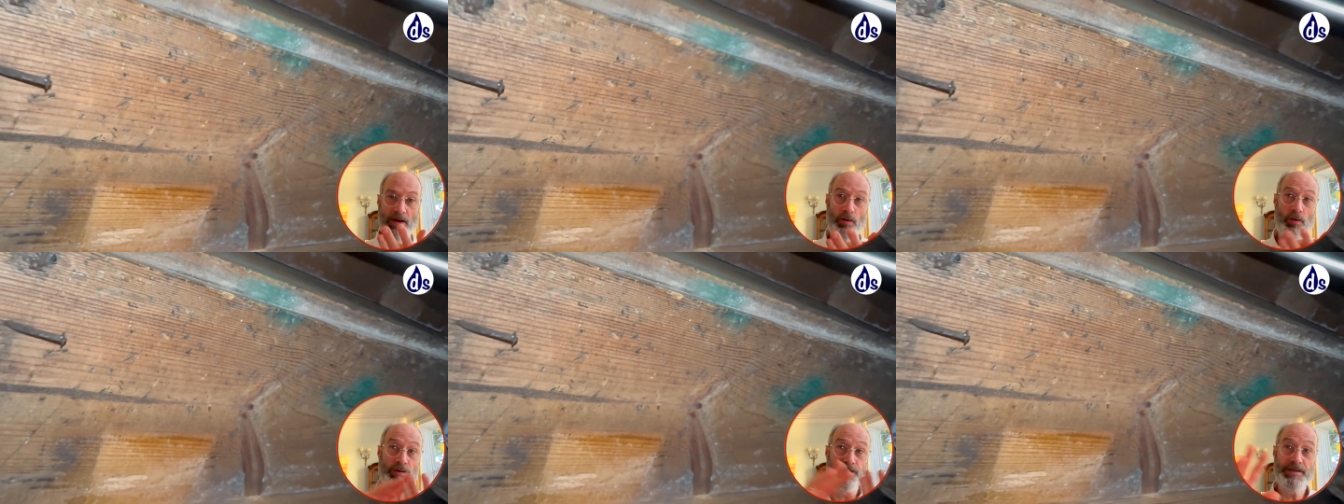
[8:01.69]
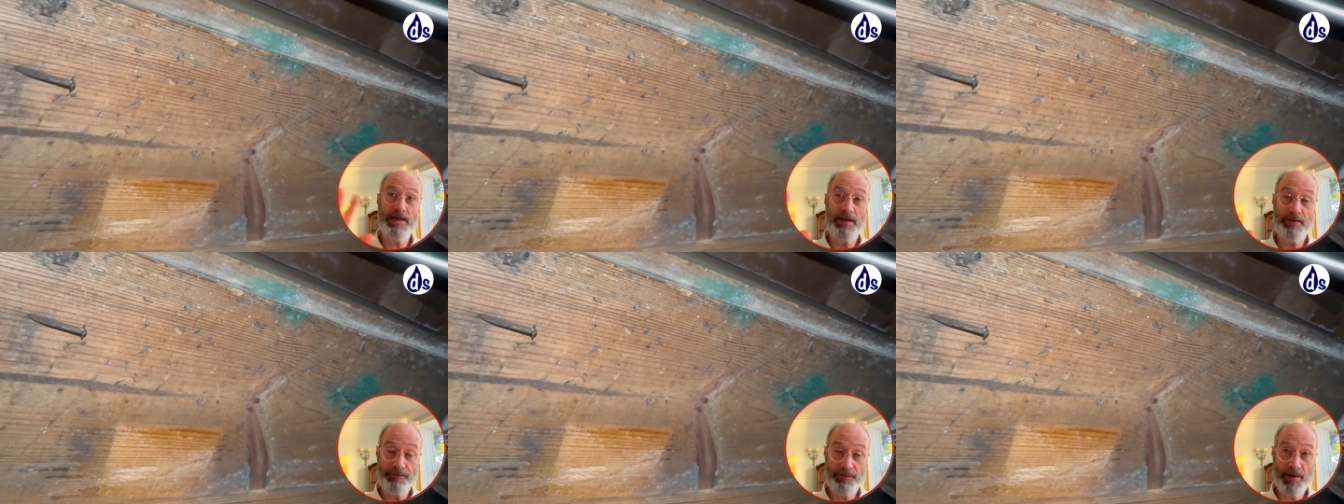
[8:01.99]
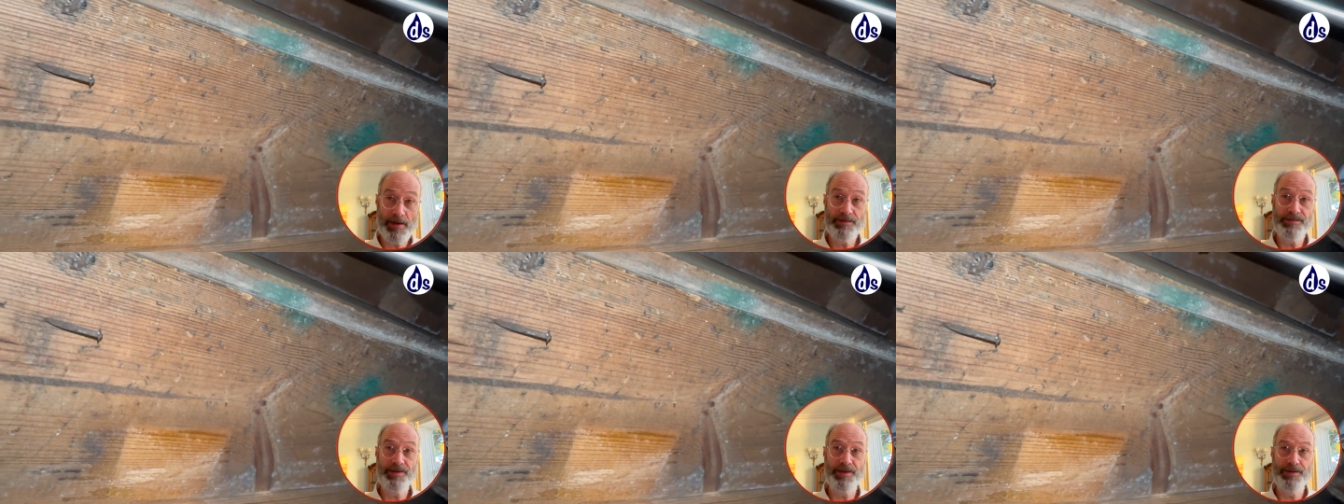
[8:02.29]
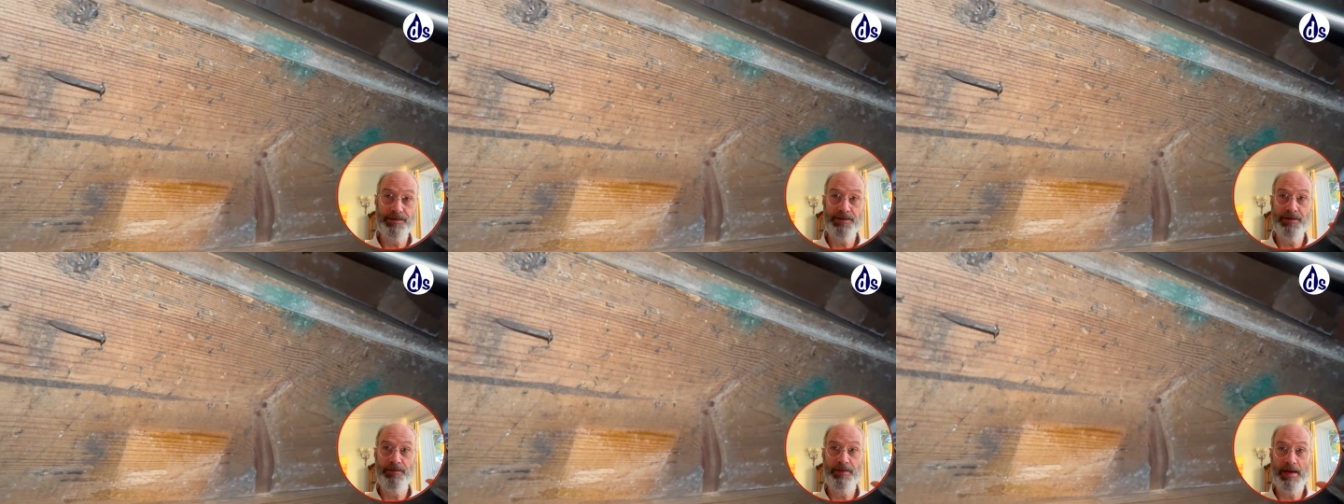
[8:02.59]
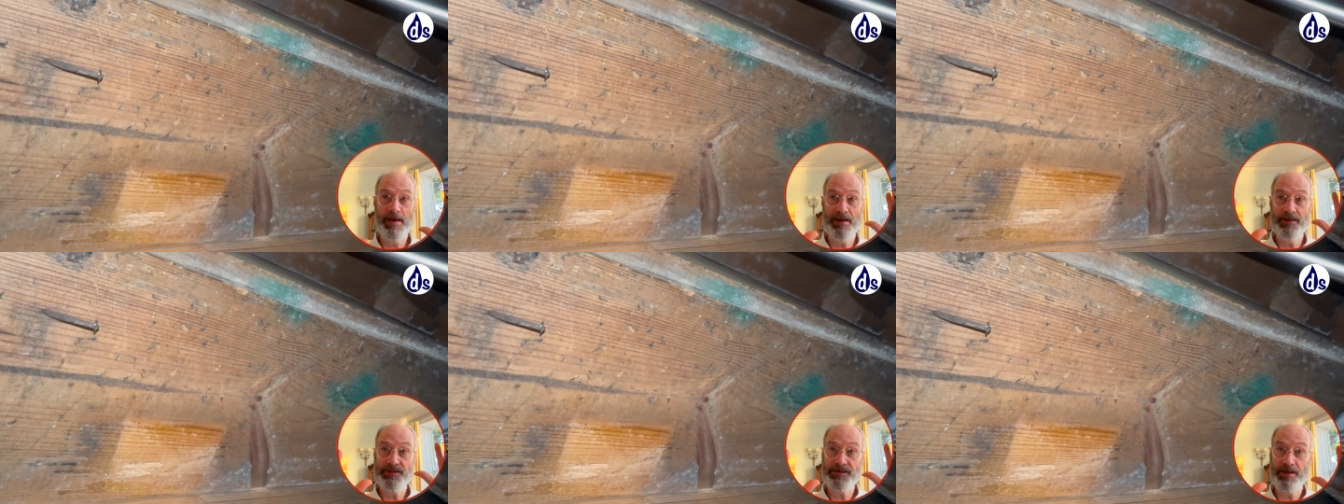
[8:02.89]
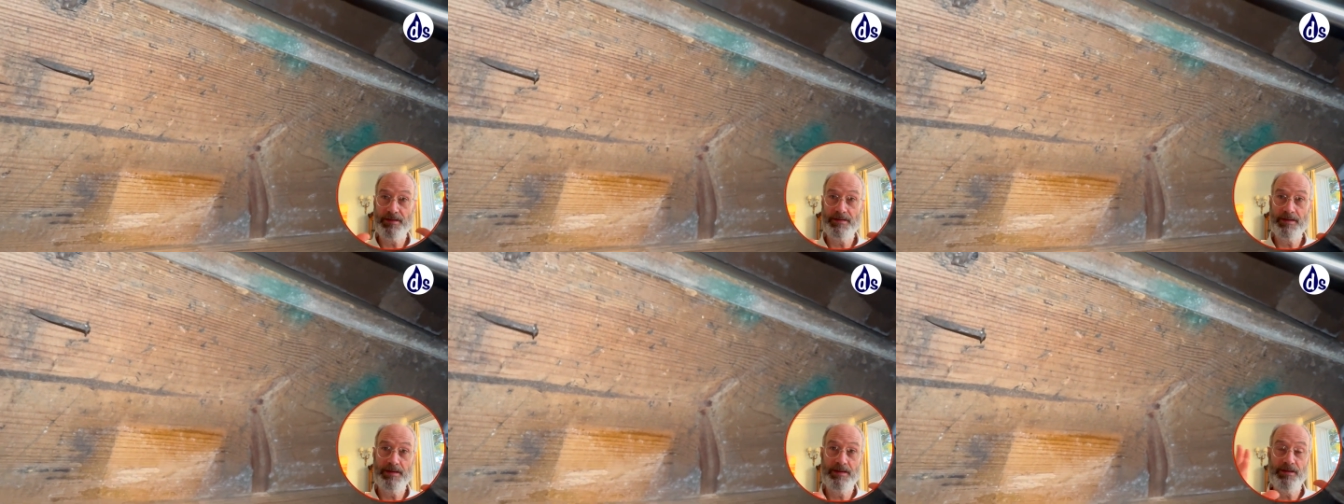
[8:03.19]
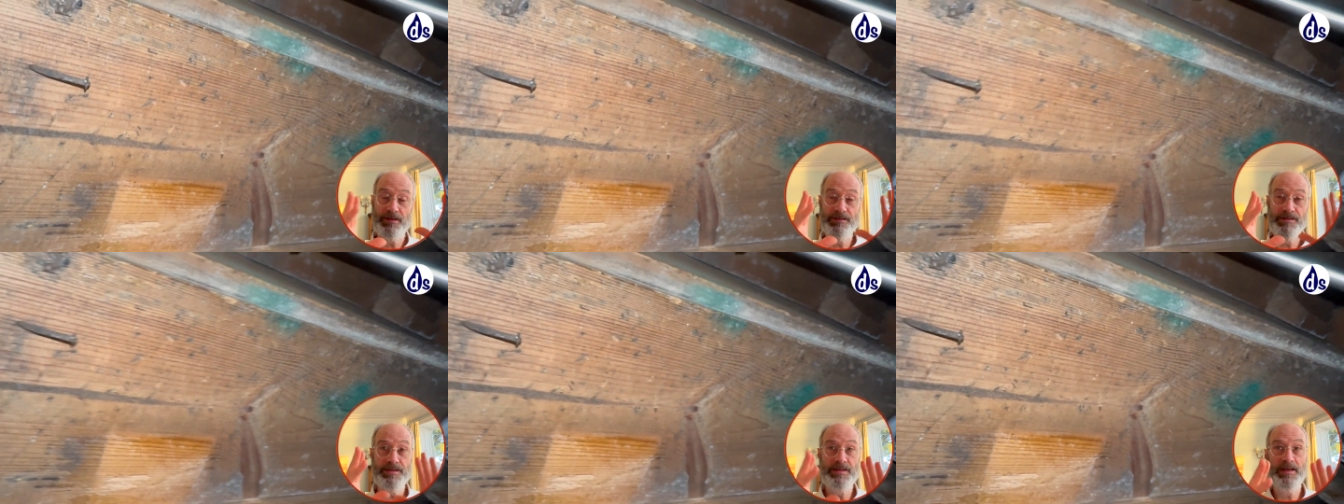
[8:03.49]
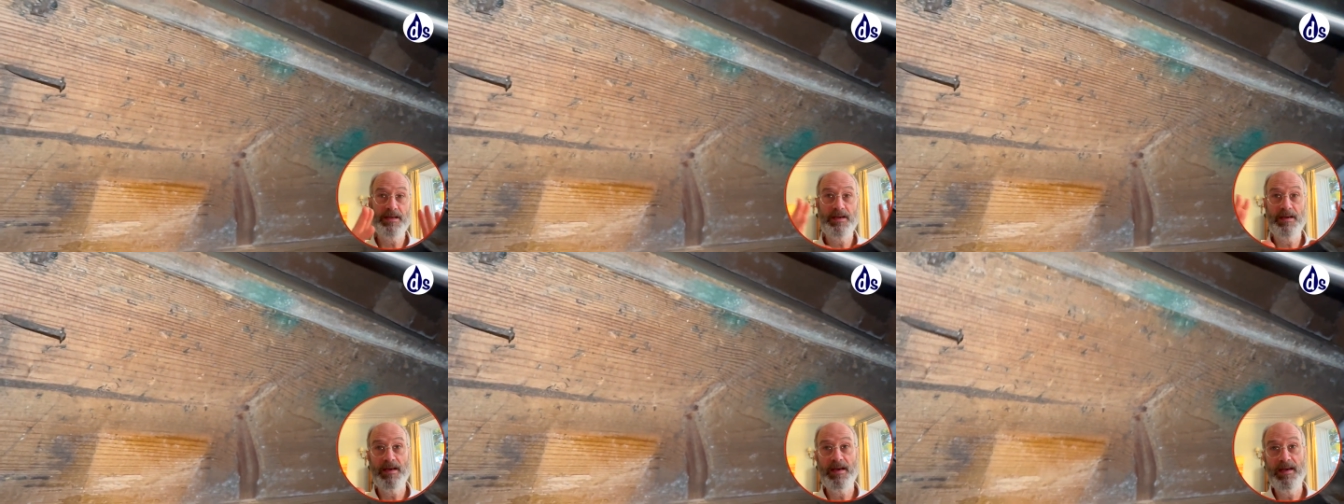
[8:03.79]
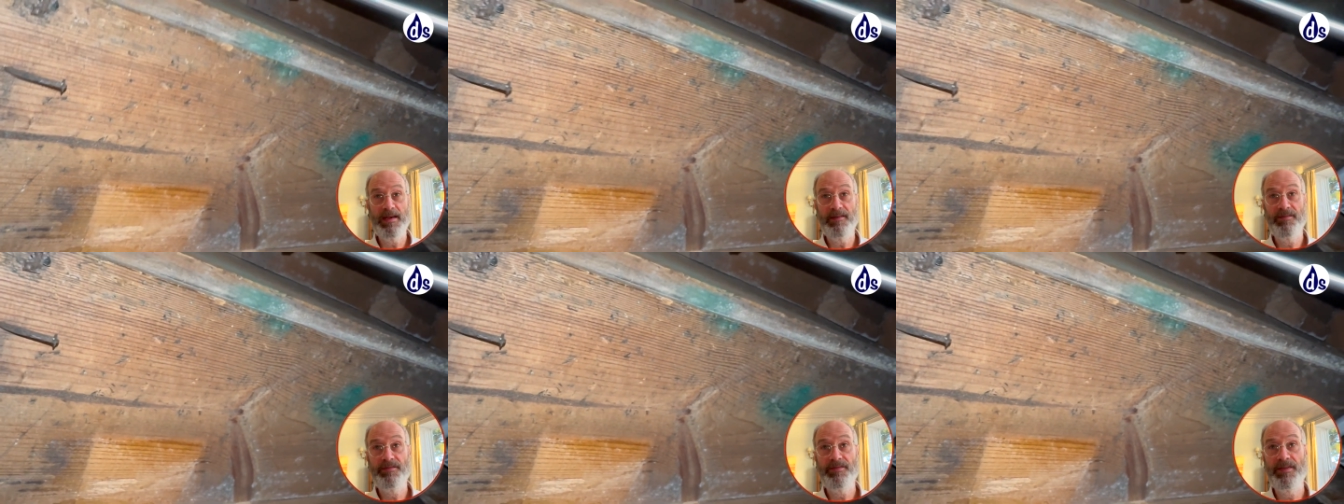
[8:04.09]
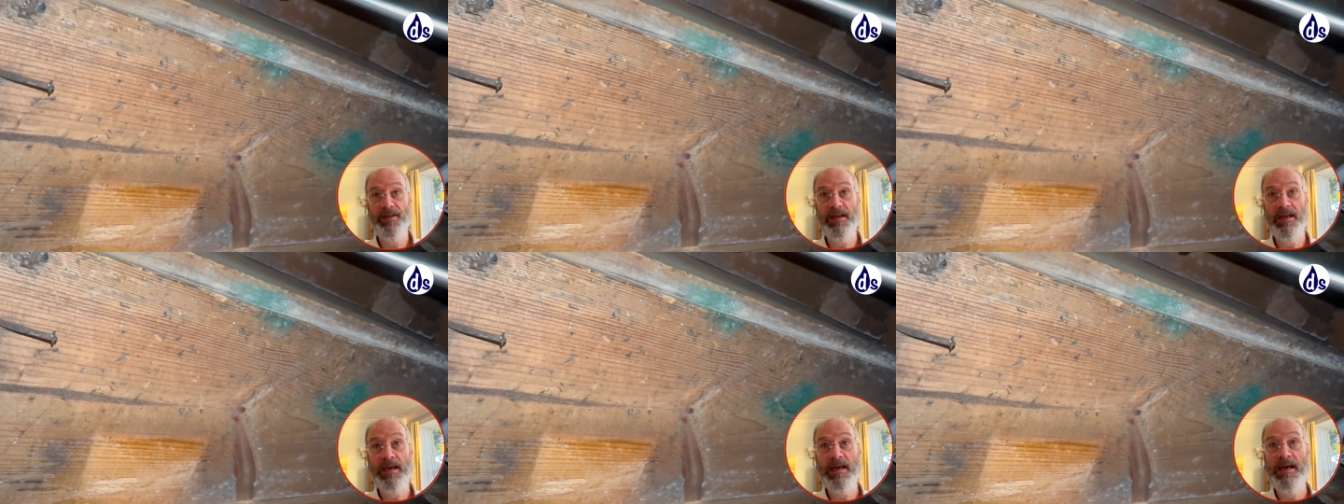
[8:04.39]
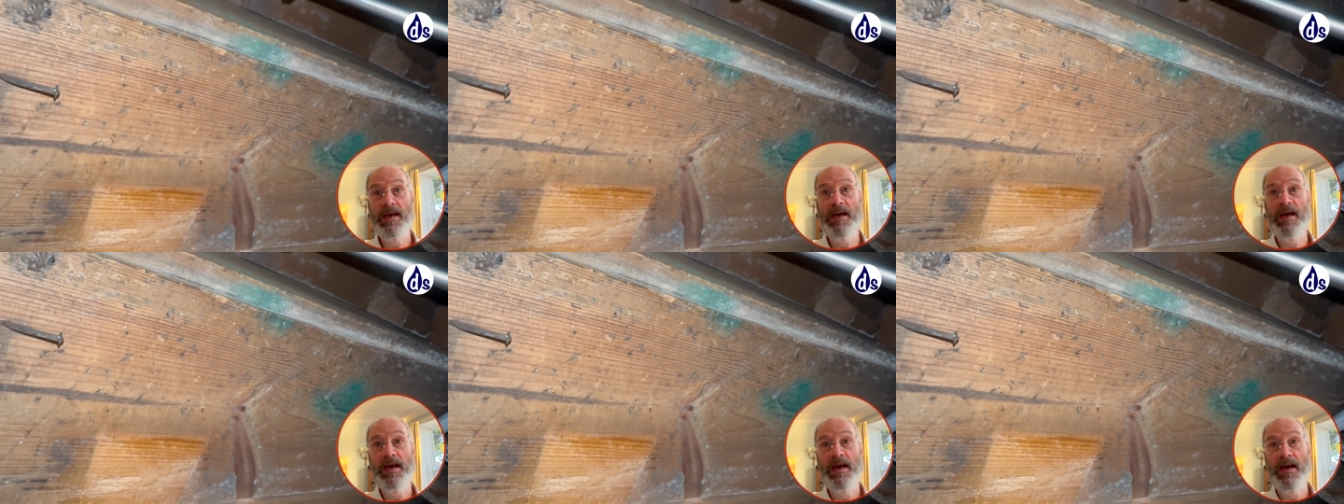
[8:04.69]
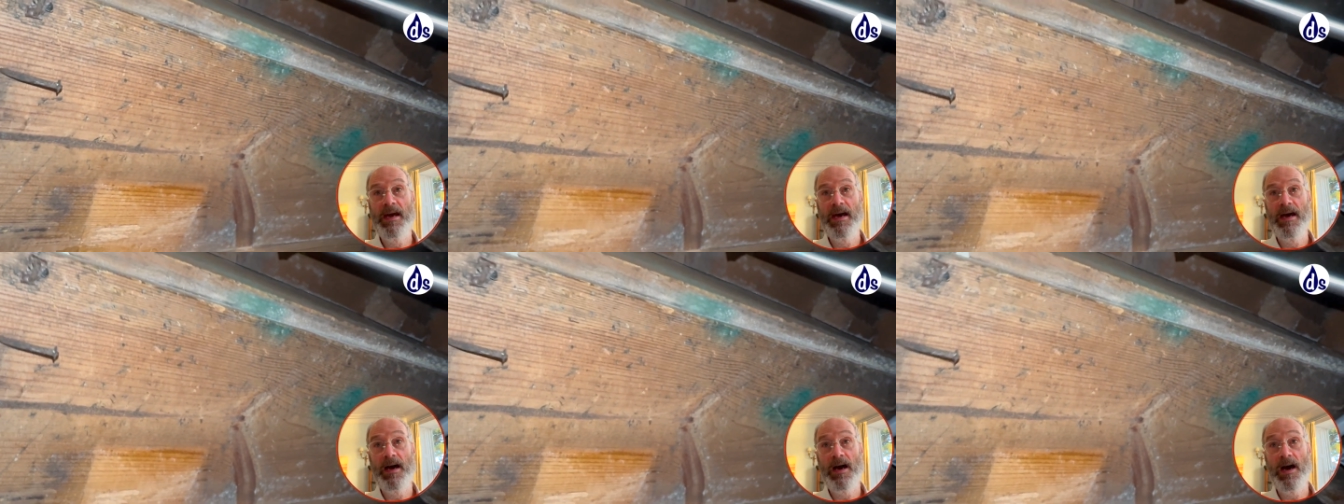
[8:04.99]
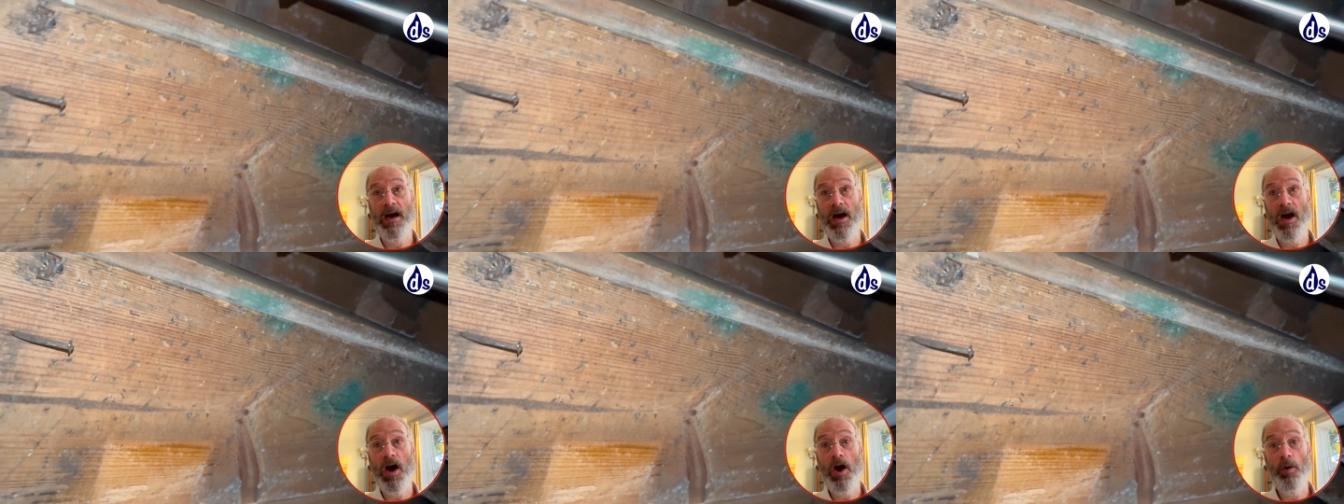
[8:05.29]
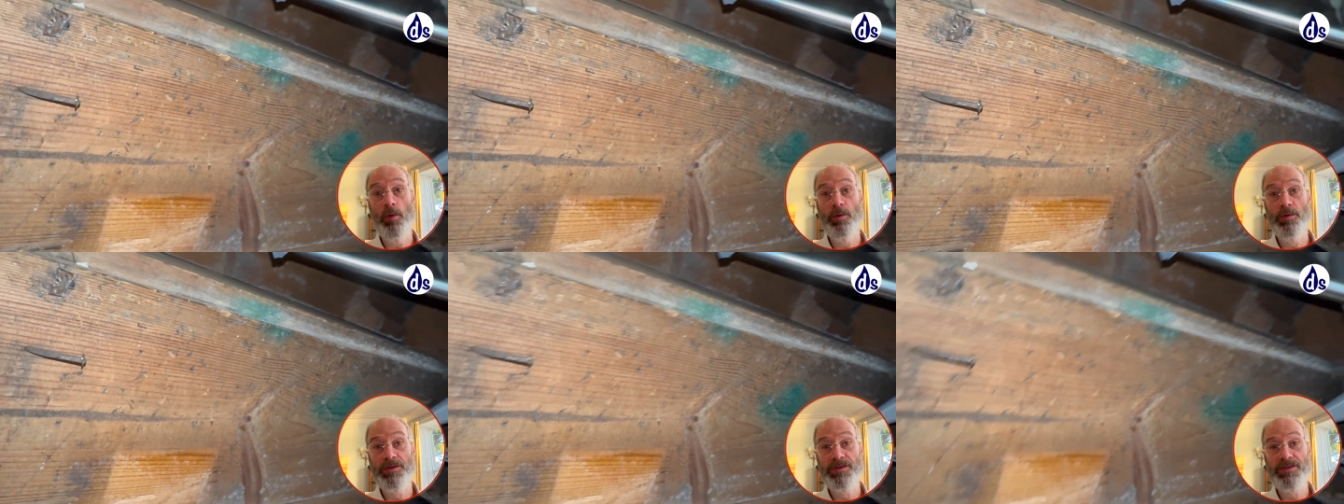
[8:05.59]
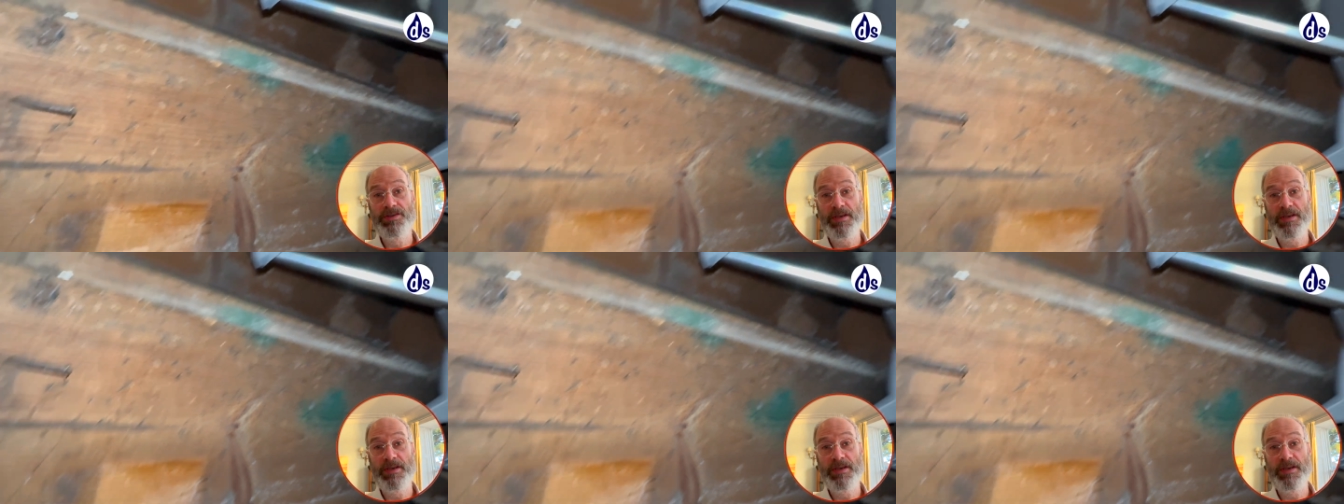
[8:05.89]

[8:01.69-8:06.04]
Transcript: or take photos of it so that you can see if the holes